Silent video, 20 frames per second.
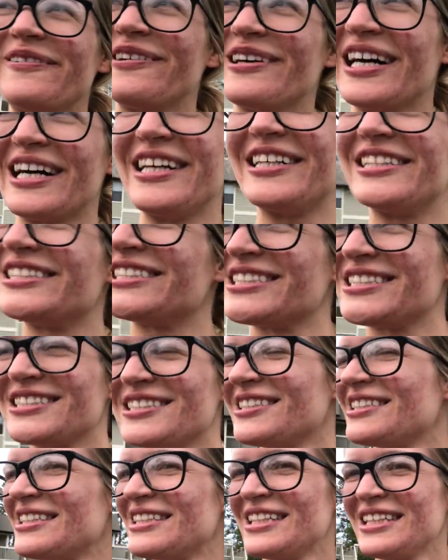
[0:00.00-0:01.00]
you guys,
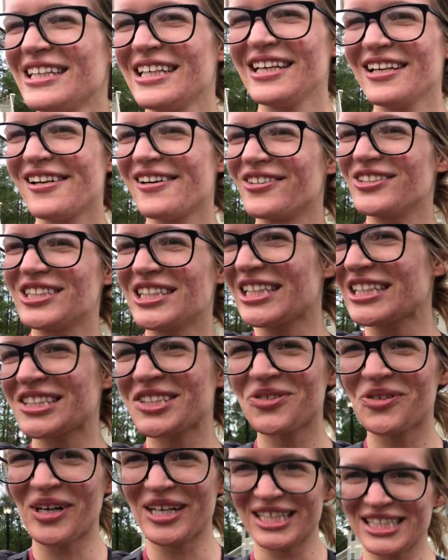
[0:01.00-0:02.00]
you know,
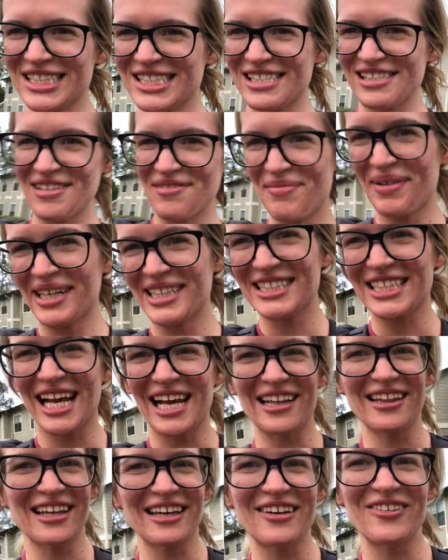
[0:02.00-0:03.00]
just want to see my
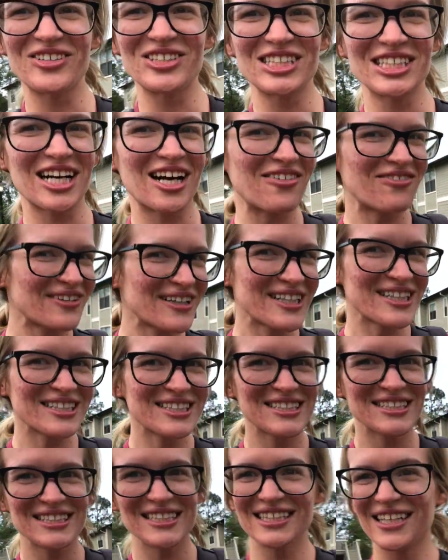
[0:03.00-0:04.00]
sign language
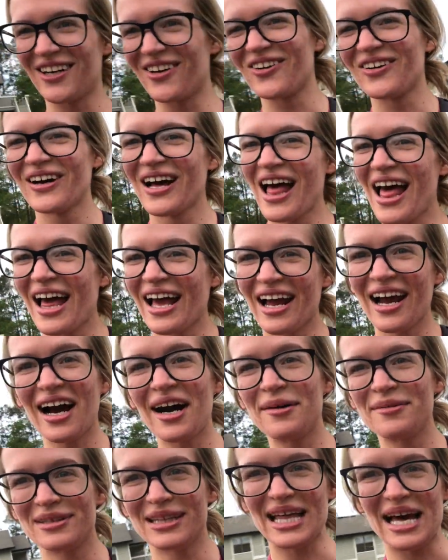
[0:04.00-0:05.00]
covers, you know,
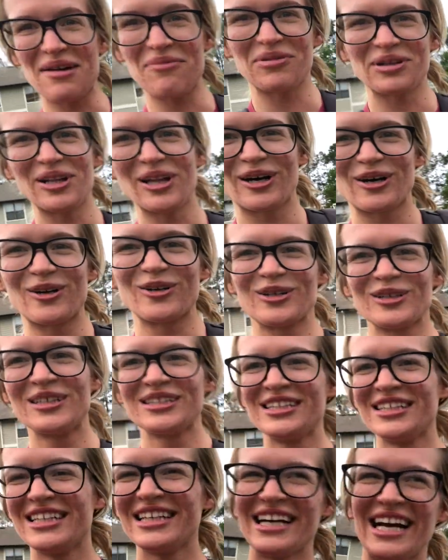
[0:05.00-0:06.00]
comment that below.
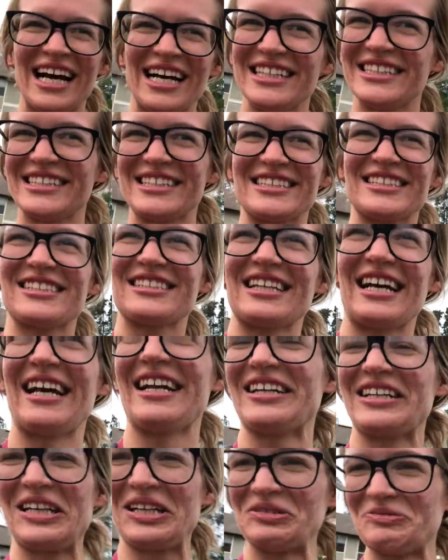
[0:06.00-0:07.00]
I just, I don't